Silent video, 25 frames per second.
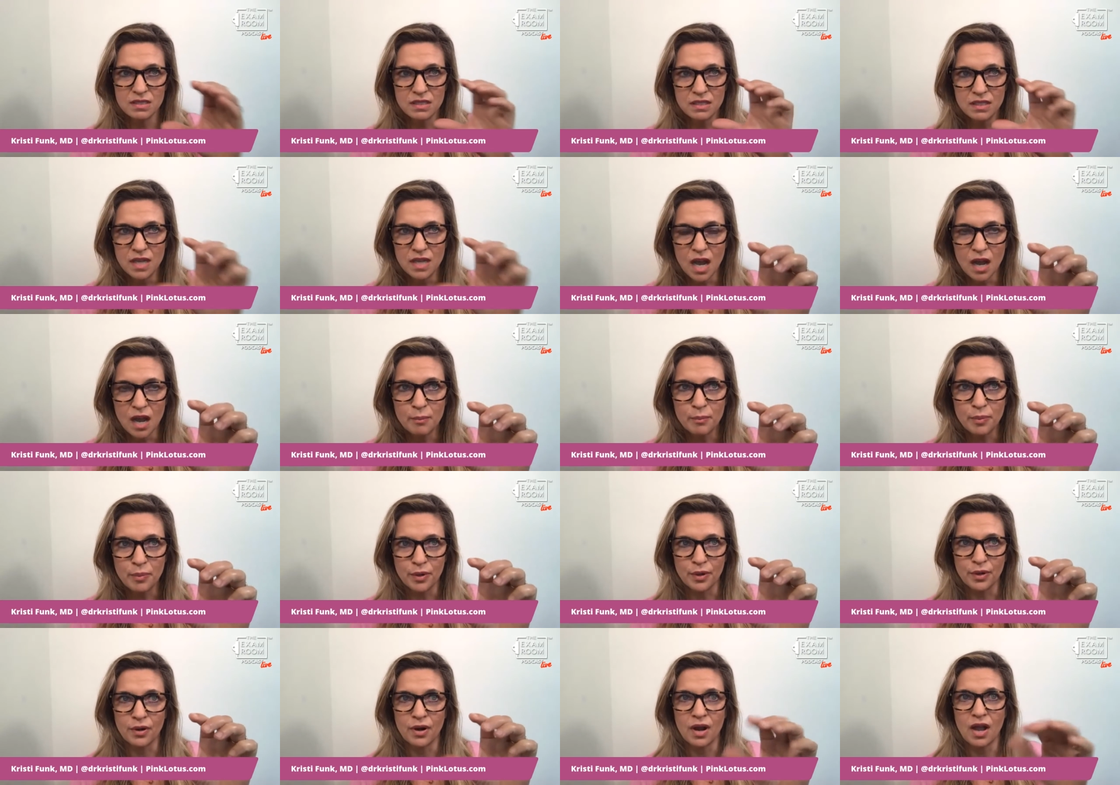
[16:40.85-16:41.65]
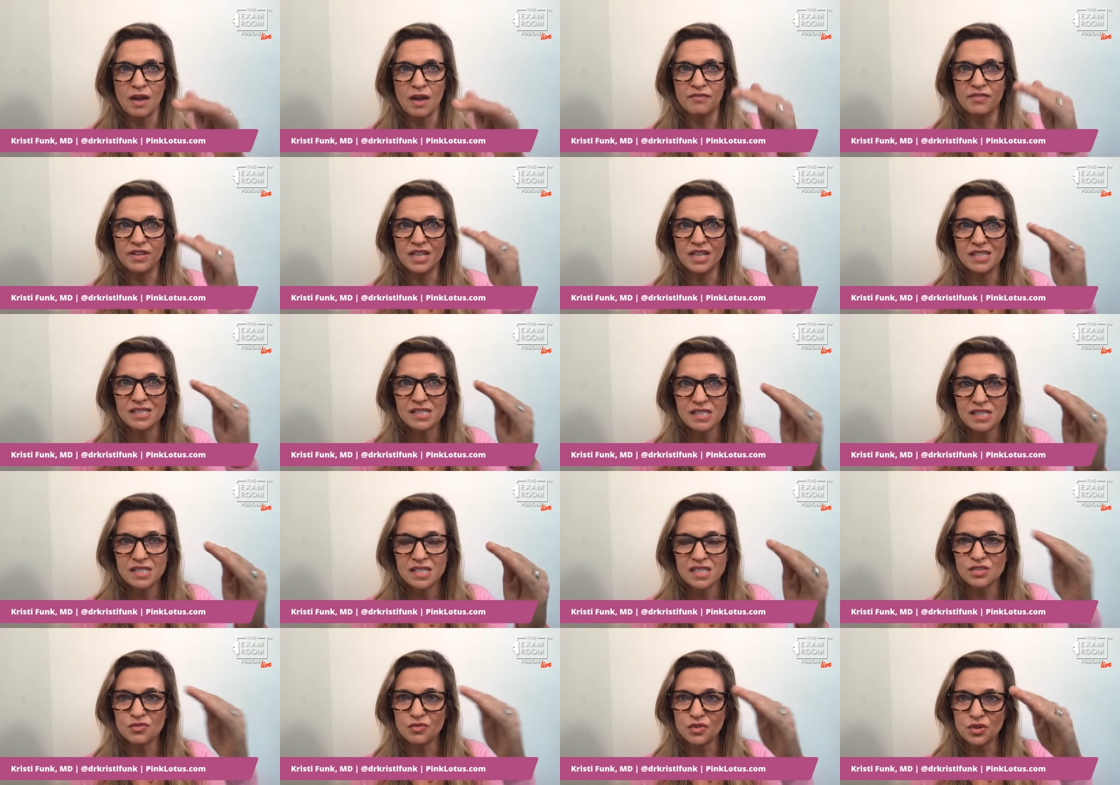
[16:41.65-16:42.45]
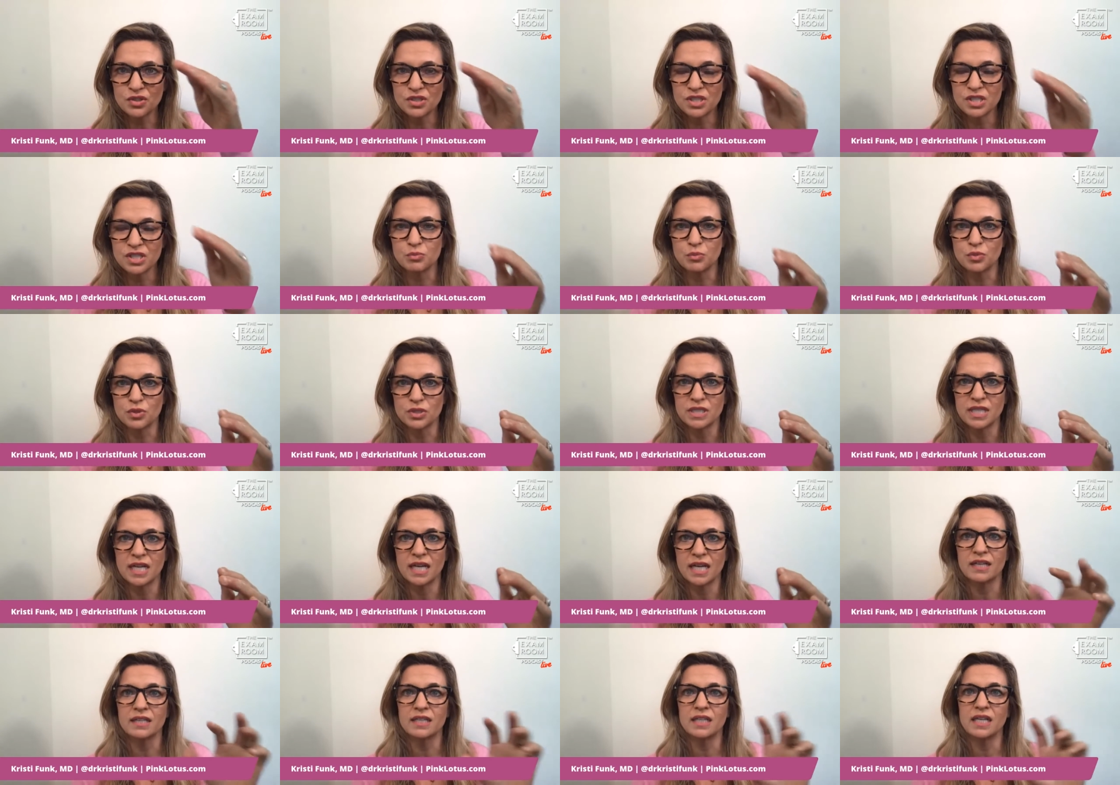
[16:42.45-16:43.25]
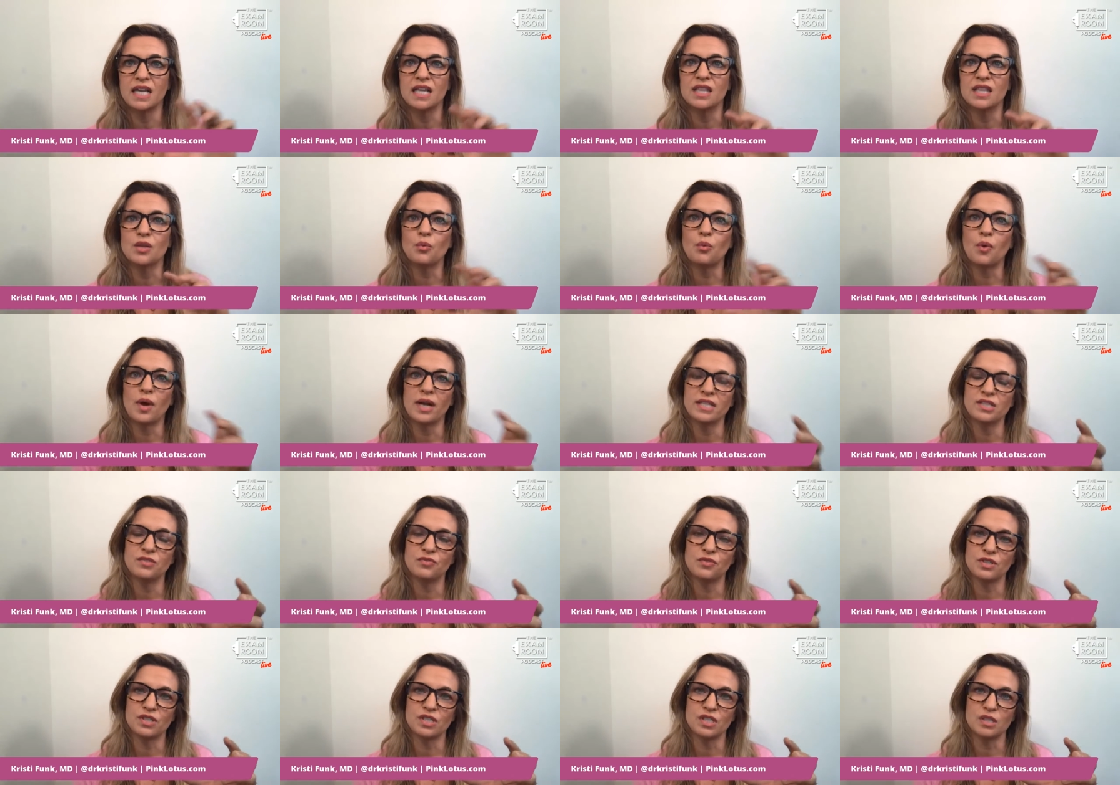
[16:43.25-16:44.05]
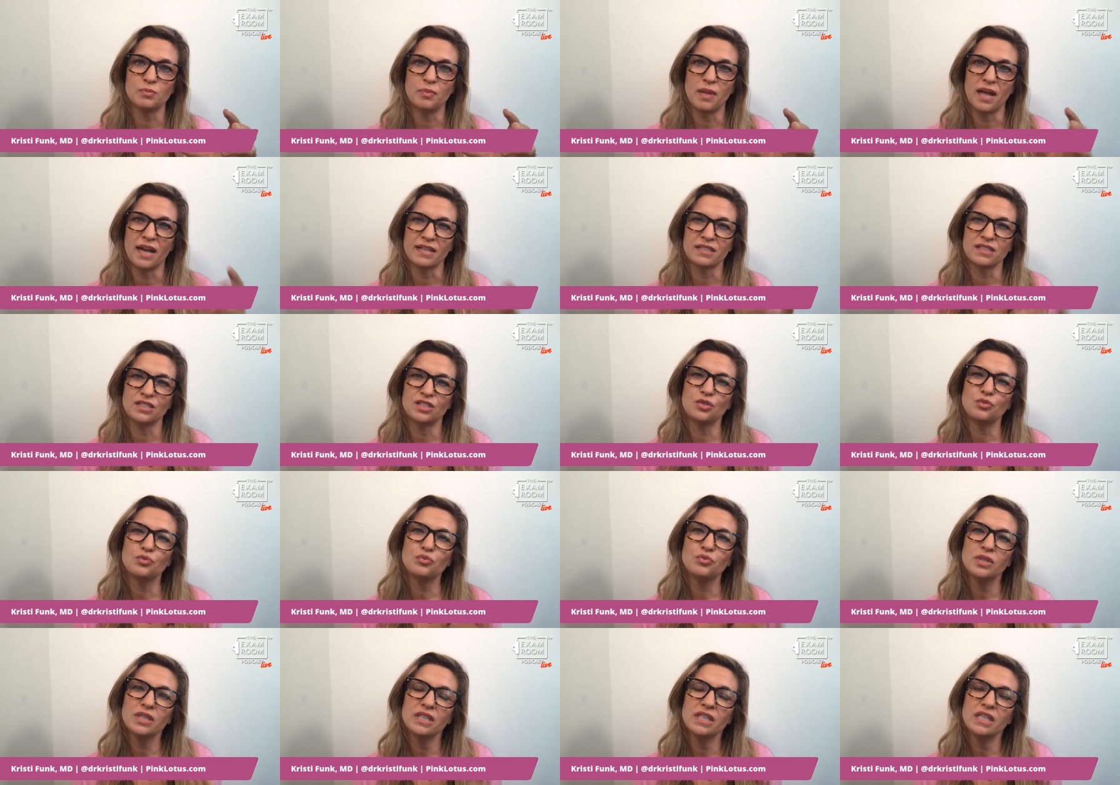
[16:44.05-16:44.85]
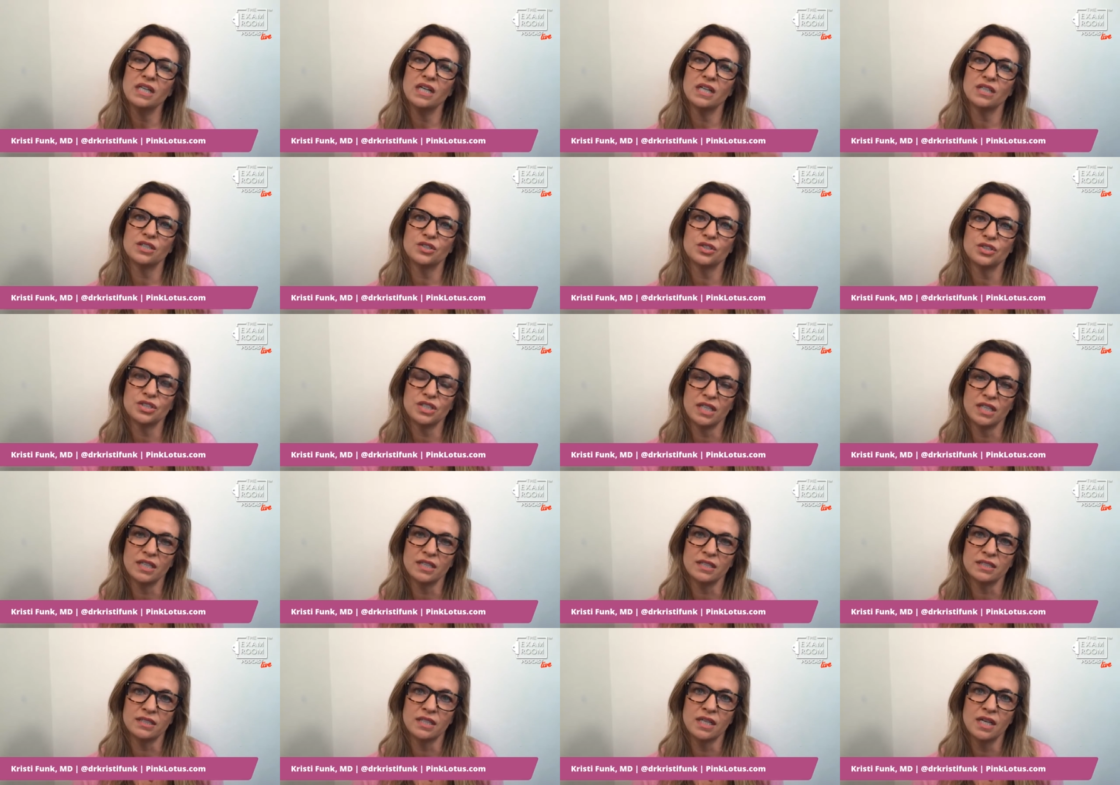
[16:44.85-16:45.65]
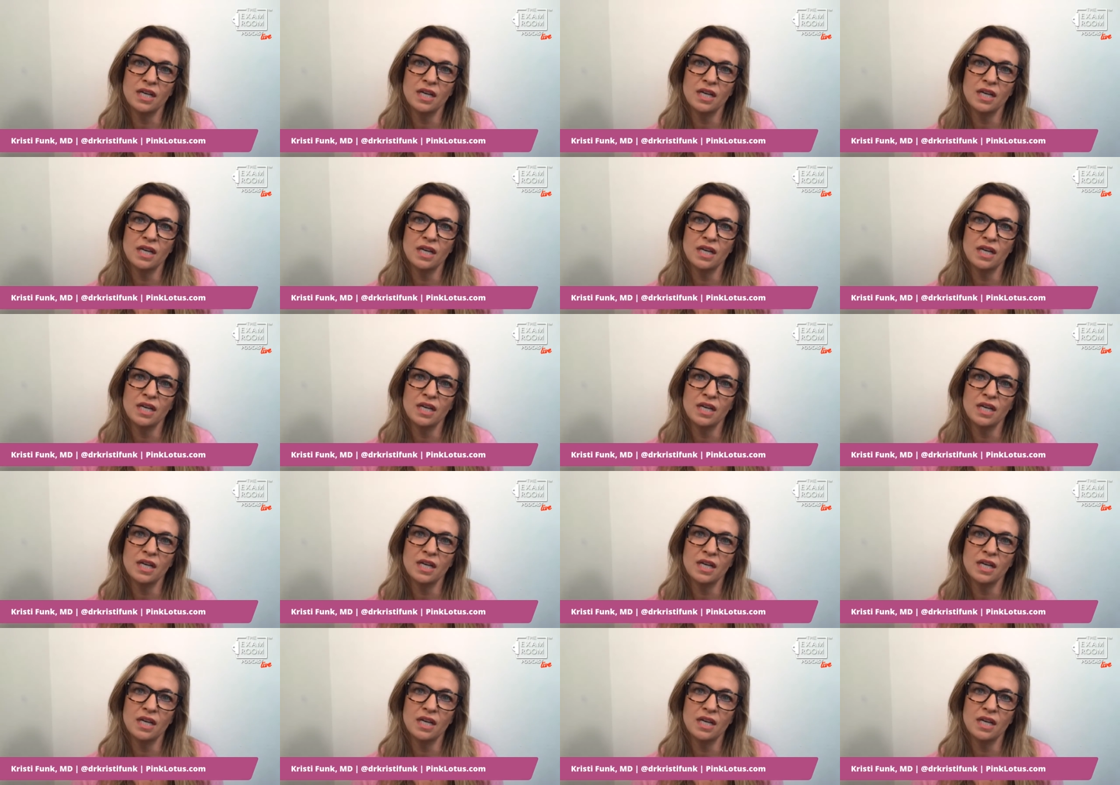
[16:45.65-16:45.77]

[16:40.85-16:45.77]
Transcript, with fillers: number of incidents versus mortality in the whites versus blacks to really understand